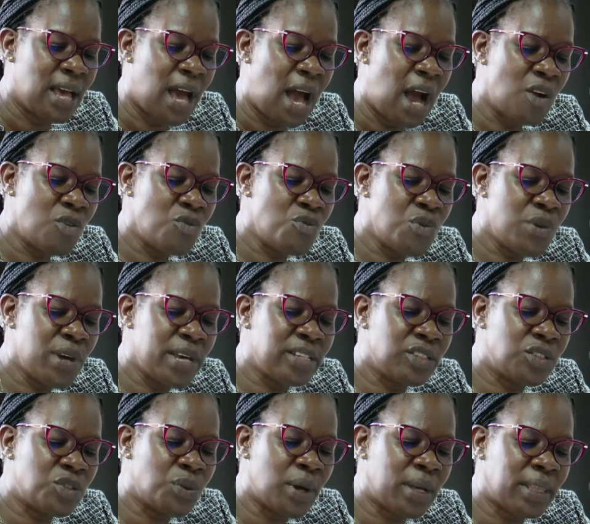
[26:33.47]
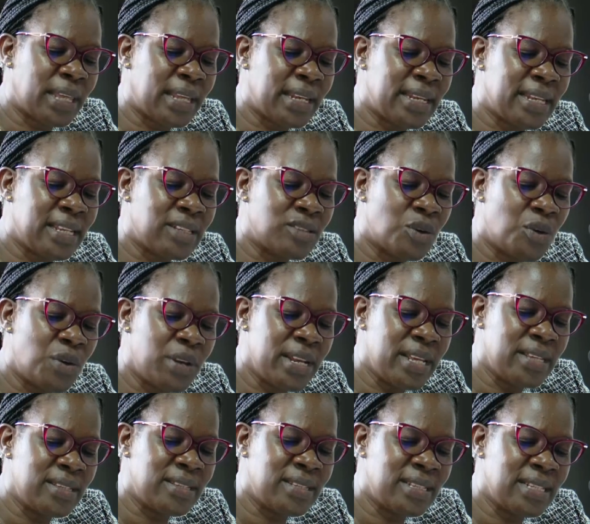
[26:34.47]
How do we ensure that there is
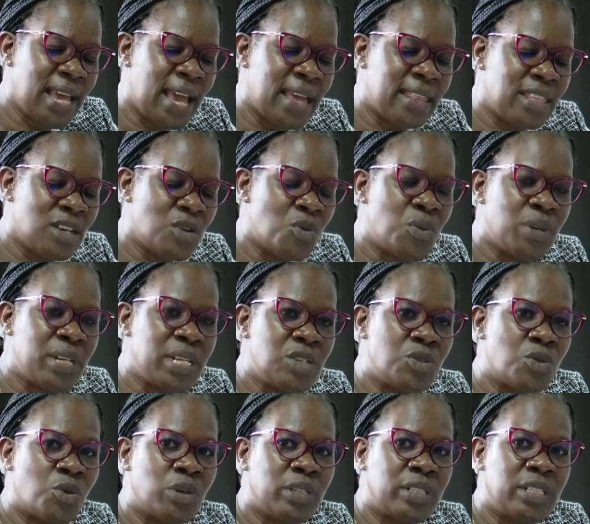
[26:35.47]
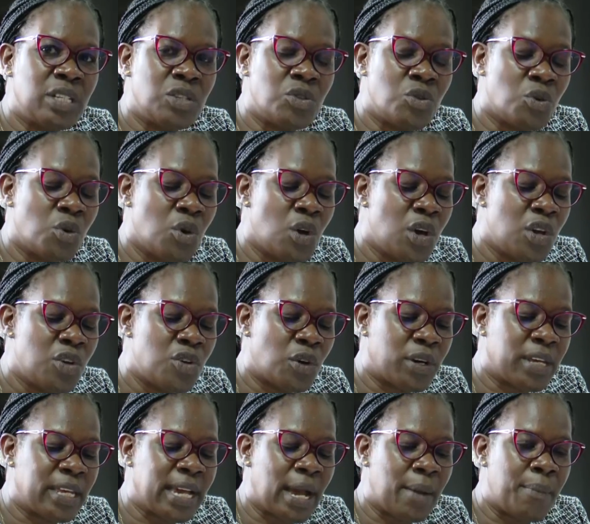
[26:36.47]
honesty? I think we need to continue
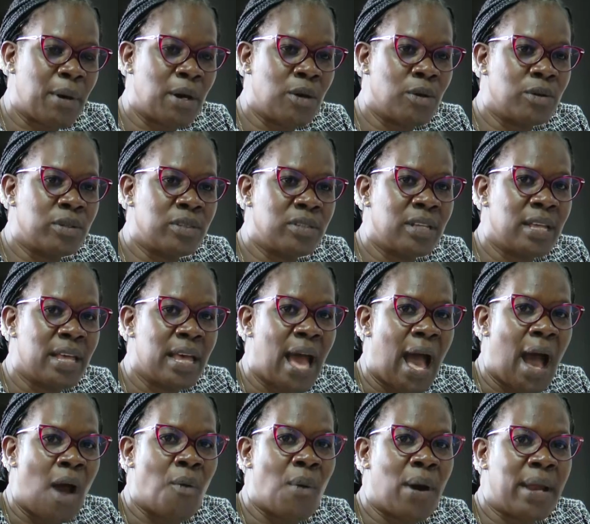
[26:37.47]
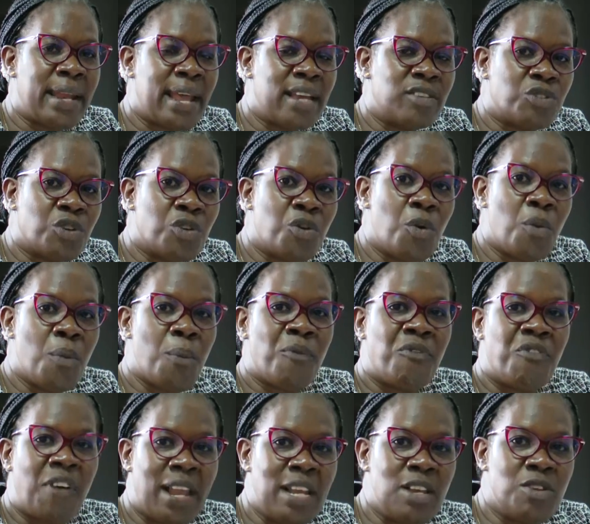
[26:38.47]
talking about our national
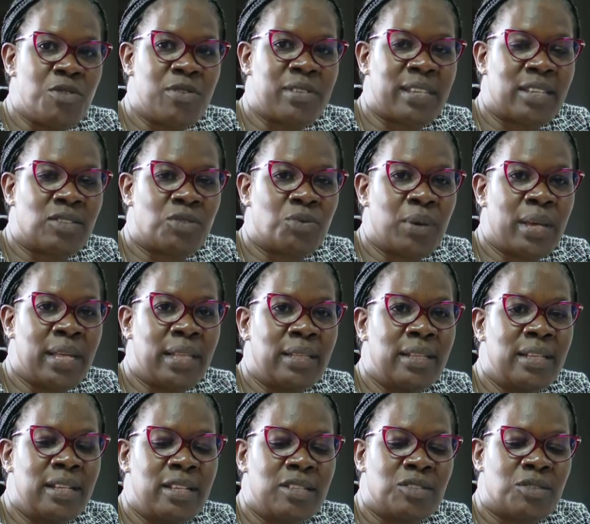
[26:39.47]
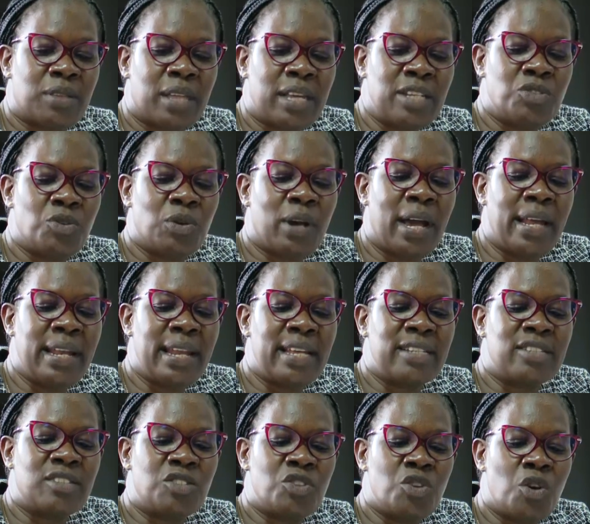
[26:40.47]
values as well, so that
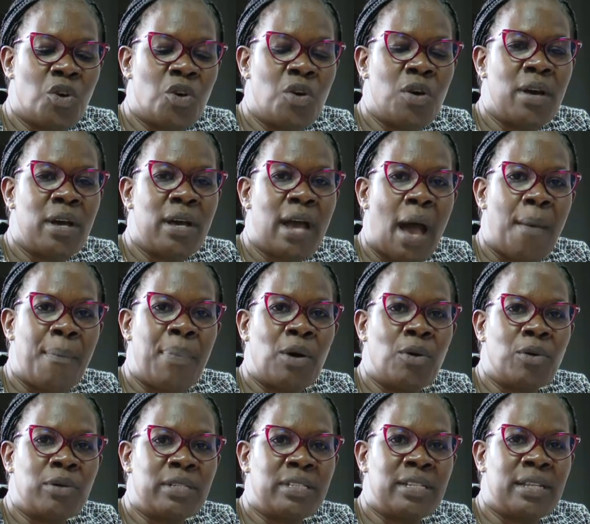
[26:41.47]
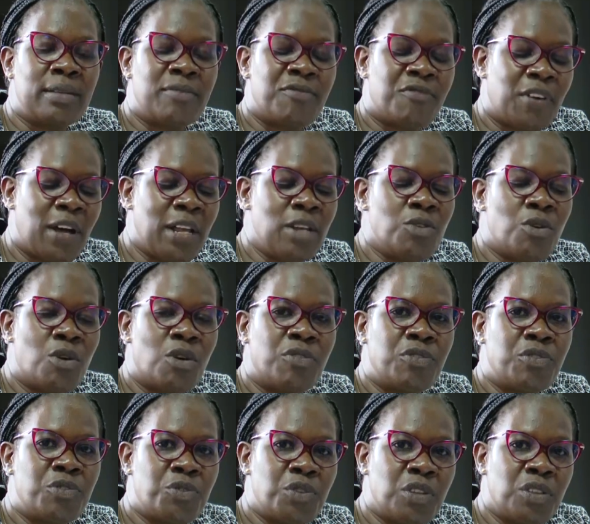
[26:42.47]
Ugandans know about the value
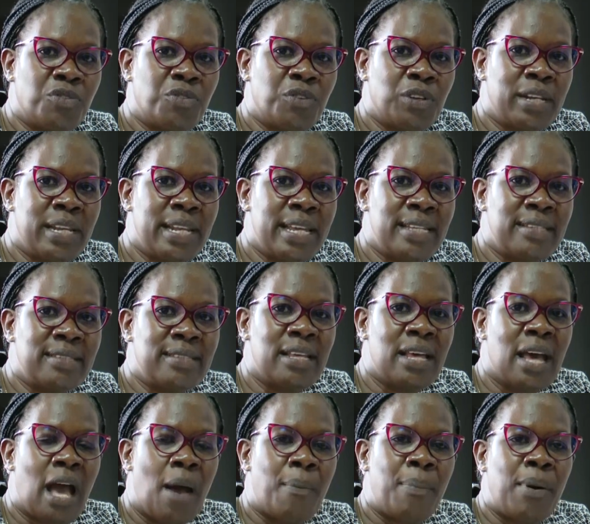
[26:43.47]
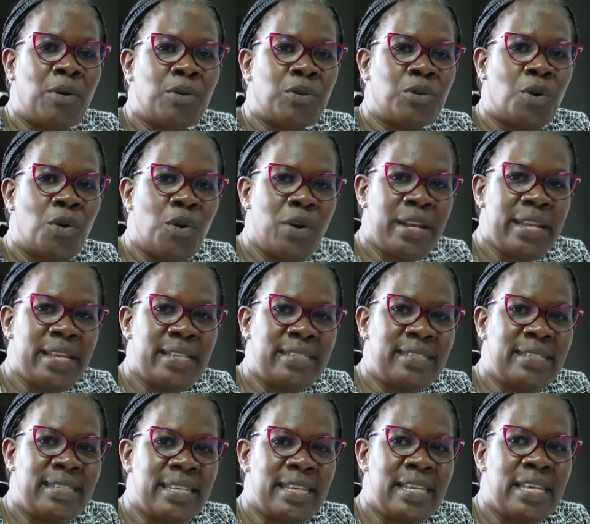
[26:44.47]
of truthfulness, about
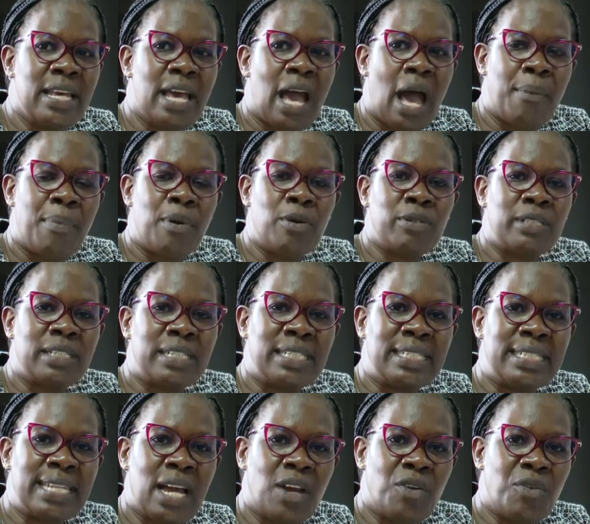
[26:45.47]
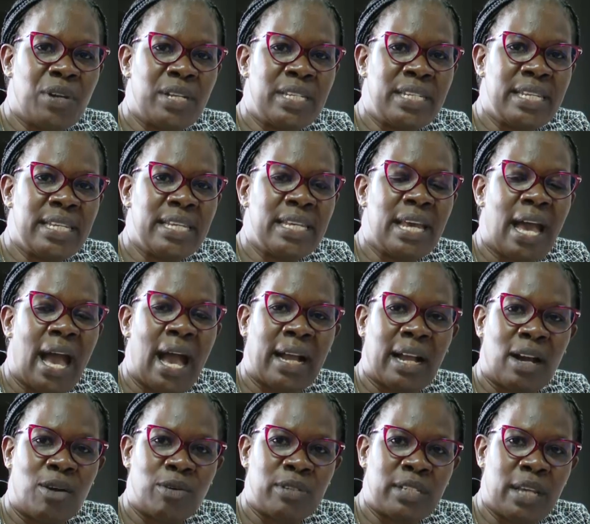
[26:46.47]
honesty, about integrity,
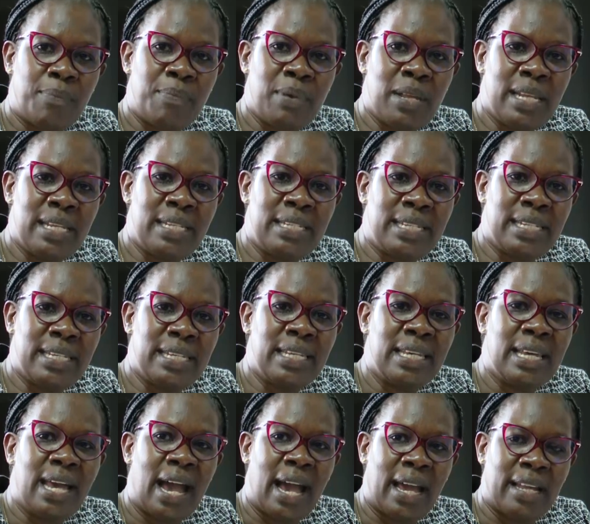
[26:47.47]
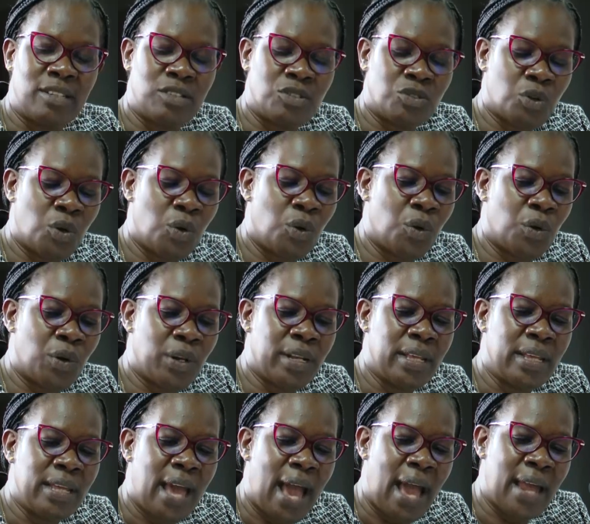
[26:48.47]
accountability, and so on.
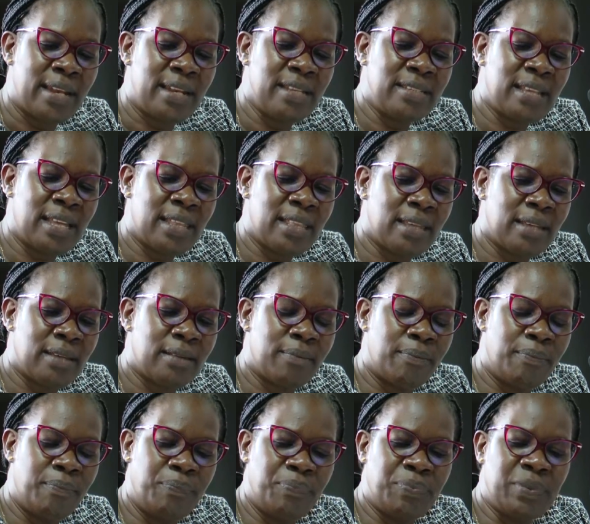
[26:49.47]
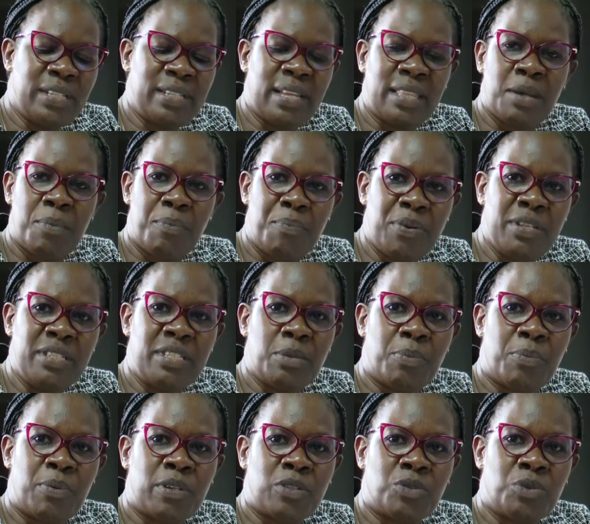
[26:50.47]
And these are the these are the
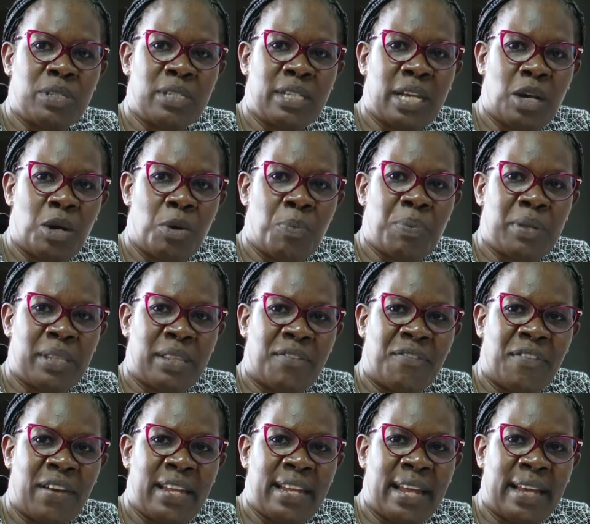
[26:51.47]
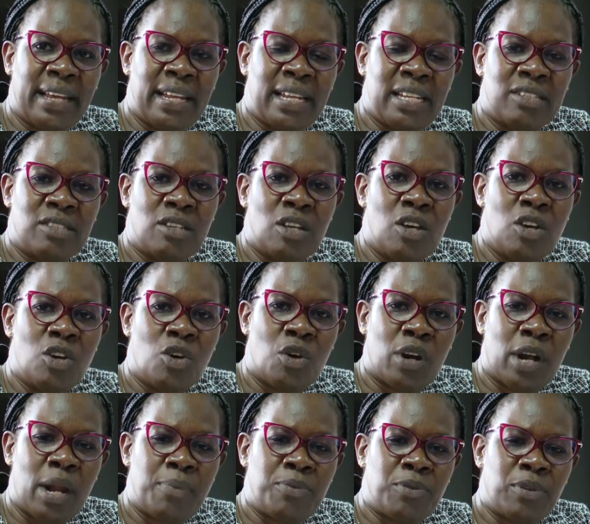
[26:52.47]
principles which help in the fight against
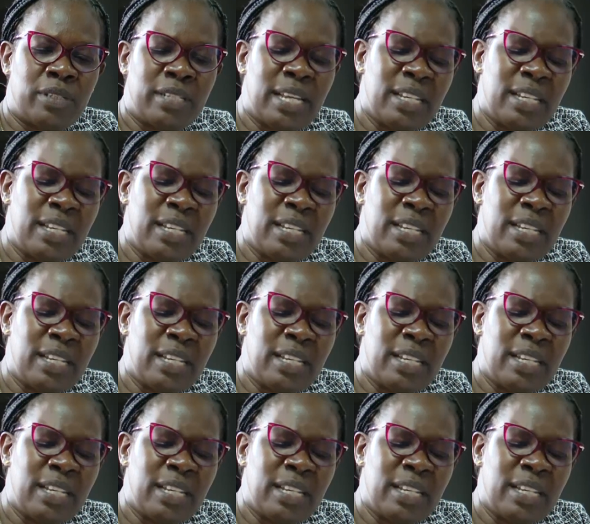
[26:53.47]
corruption.